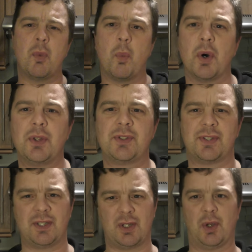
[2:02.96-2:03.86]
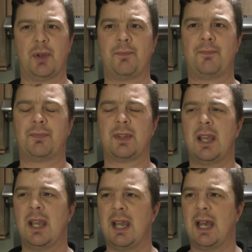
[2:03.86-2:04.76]
them once a year
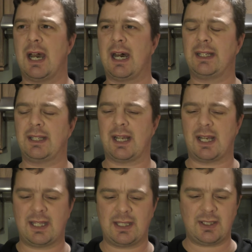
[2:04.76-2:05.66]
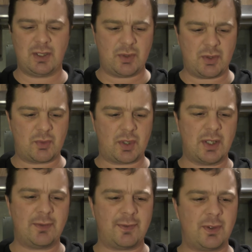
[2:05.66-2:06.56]
and you, you
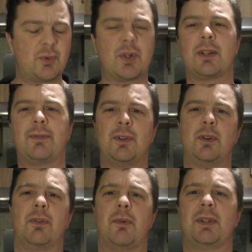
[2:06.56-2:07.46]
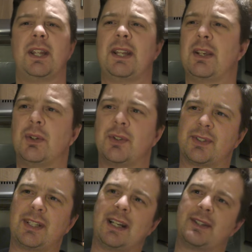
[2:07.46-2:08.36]
kind of you drink a few of them and then they all
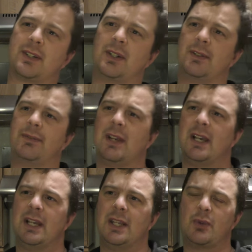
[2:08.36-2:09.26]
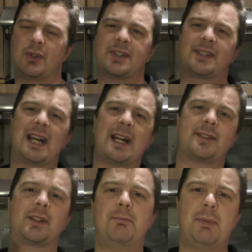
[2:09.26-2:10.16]
start to kind of you can
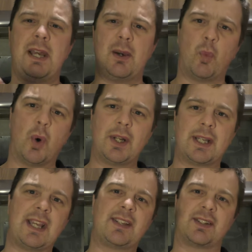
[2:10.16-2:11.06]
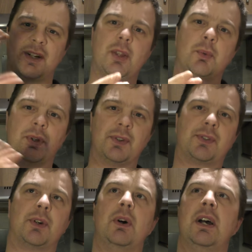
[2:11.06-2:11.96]
start to compare one against another one
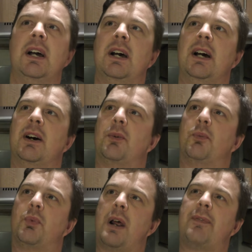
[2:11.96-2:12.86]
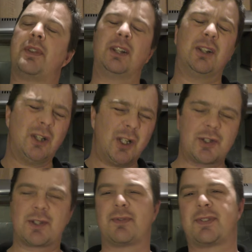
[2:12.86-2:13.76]
so uh, rather than
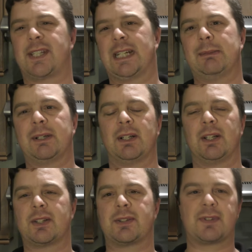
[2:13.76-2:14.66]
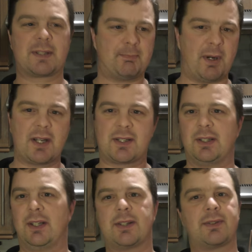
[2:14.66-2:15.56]
lots of cinnamon and lots of spice
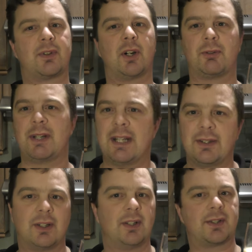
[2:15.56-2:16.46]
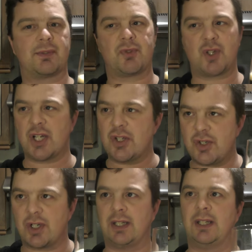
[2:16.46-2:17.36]
and lots of coriander and lots of
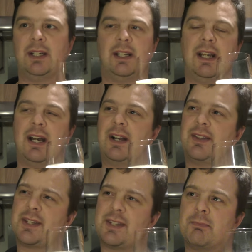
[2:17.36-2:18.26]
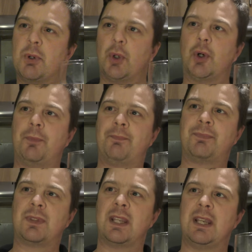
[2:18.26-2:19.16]
ginger uh, this is more
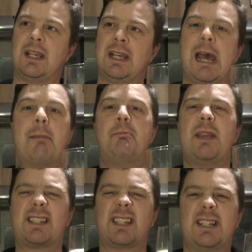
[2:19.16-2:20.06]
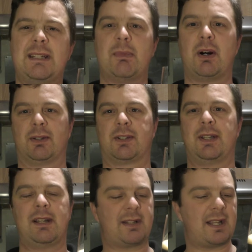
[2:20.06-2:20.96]
biscuity malt.
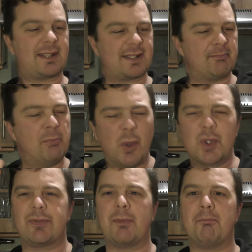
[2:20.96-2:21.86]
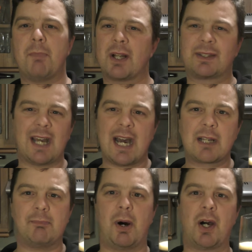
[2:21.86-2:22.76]
It, it's more of a, a
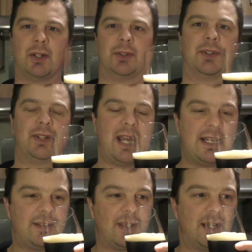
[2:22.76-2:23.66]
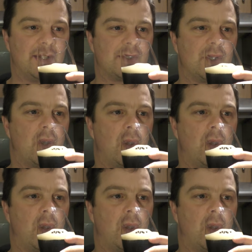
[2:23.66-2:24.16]
dark mild than anything else.